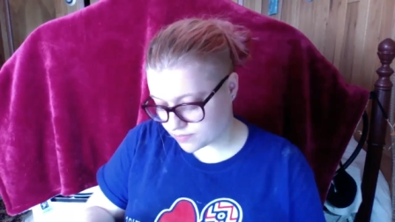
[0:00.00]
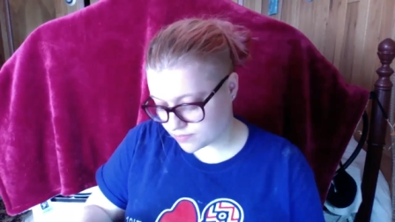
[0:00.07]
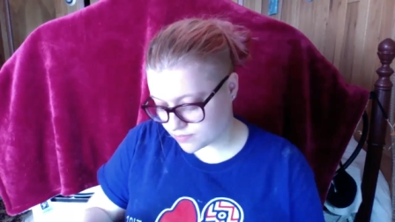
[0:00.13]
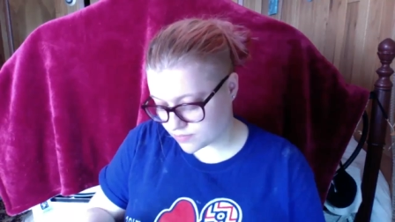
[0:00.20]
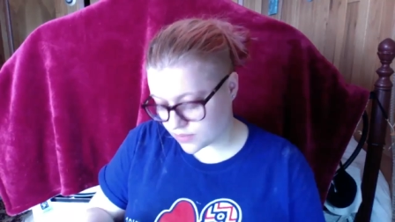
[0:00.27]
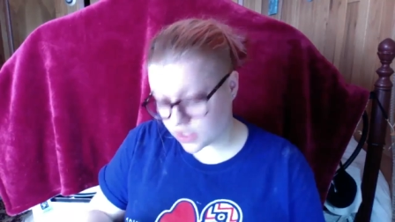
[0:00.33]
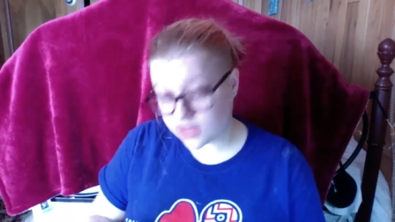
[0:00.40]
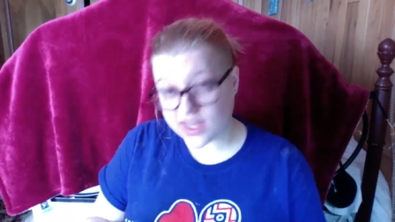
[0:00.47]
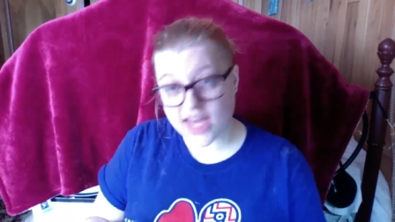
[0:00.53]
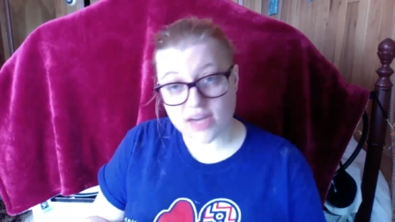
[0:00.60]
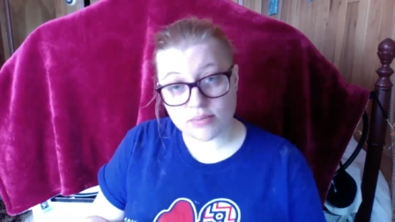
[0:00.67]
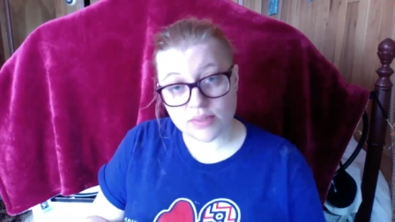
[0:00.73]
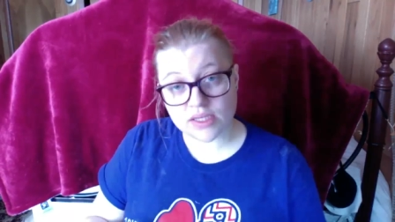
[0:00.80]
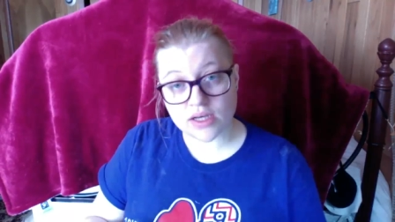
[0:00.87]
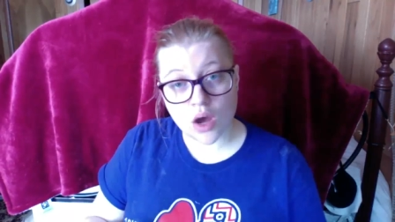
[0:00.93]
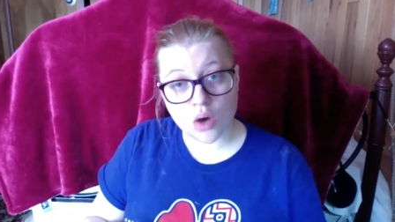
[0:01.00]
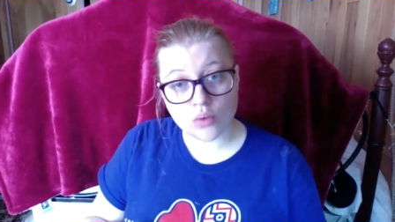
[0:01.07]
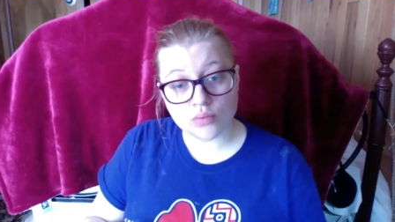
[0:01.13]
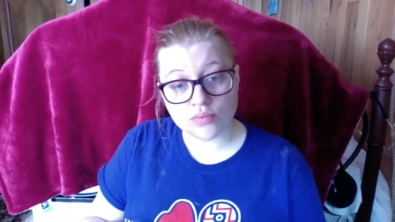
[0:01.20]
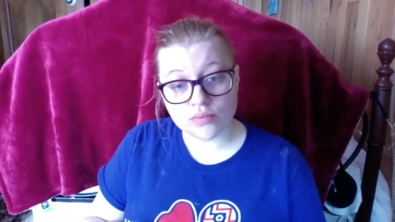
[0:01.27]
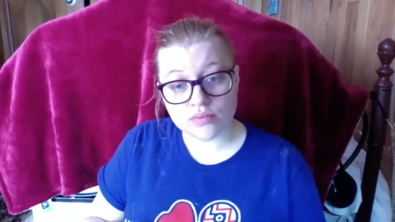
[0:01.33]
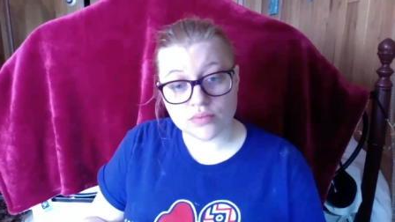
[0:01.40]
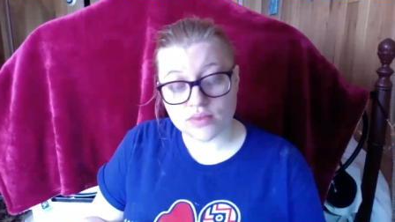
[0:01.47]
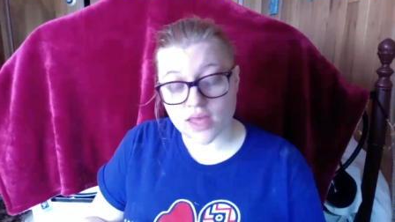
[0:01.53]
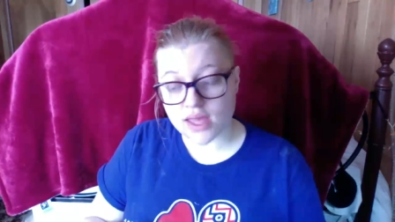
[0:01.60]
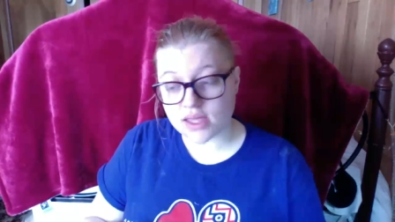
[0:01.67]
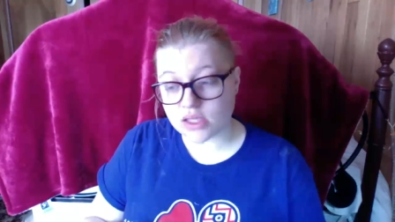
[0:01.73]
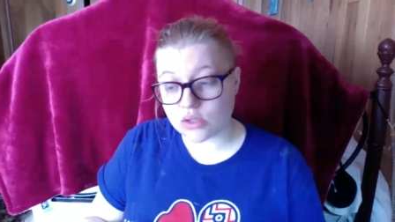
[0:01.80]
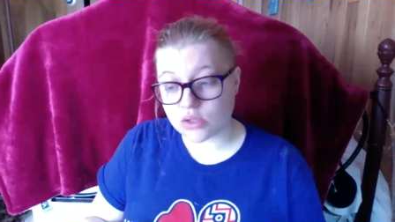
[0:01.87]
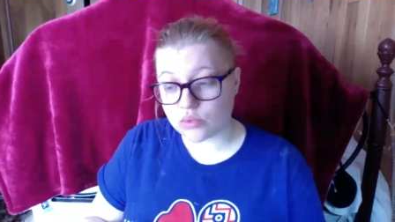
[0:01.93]
Let it be known that
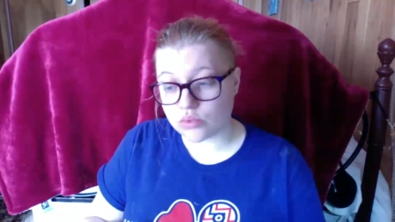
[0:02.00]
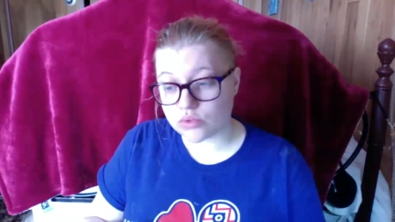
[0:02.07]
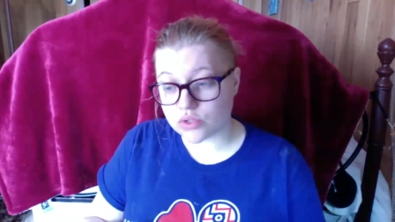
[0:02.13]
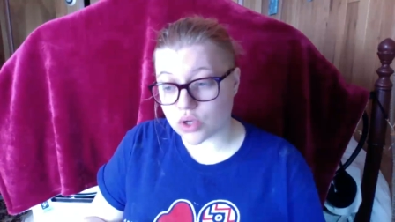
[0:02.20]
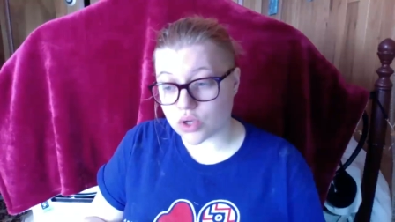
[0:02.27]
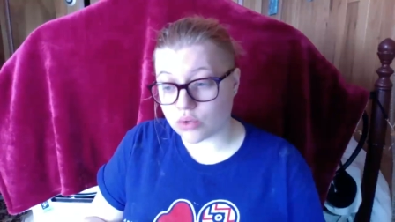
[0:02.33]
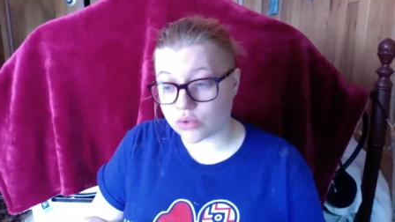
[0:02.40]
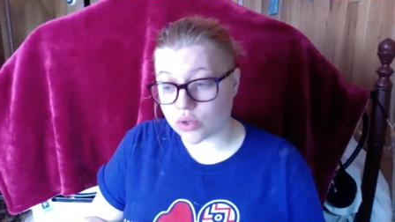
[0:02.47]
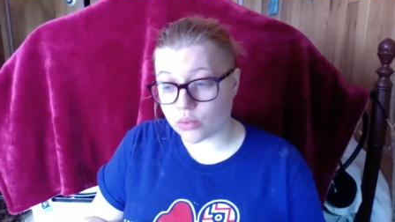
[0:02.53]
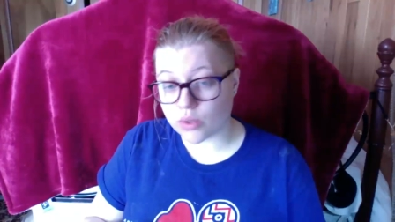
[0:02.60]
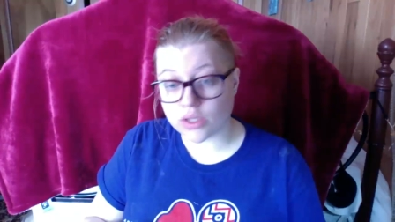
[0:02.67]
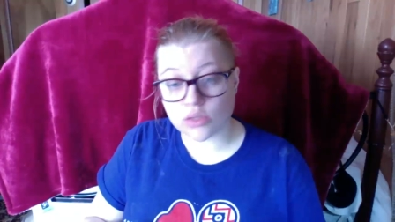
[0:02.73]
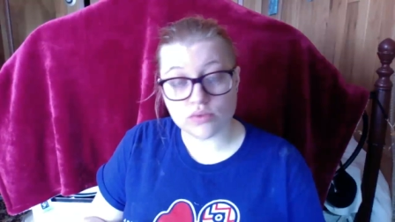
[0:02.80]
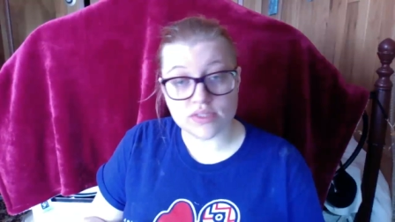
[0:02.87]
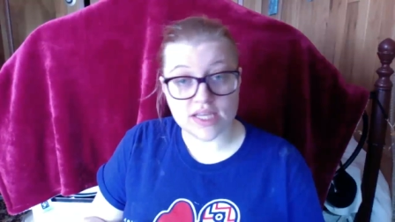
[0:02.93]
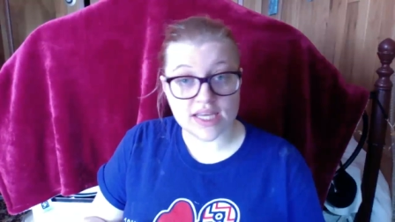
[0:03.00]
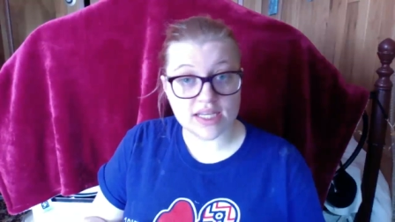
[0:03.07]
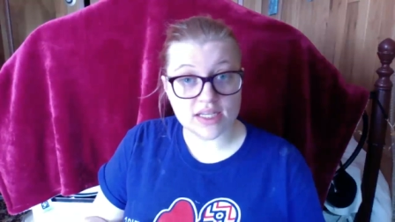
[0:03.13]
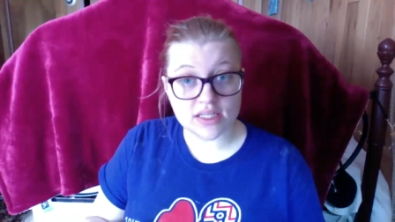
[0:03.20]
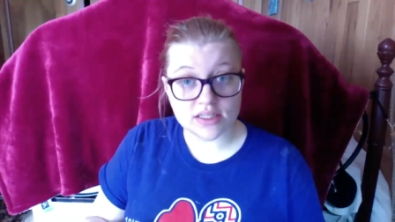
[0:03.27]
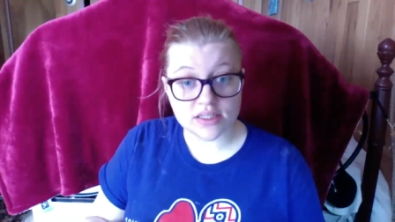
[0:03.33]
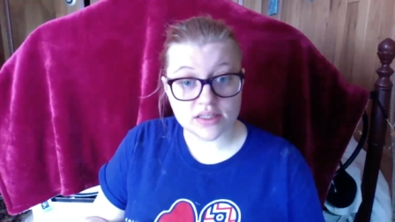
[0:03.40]
you don't know what you did,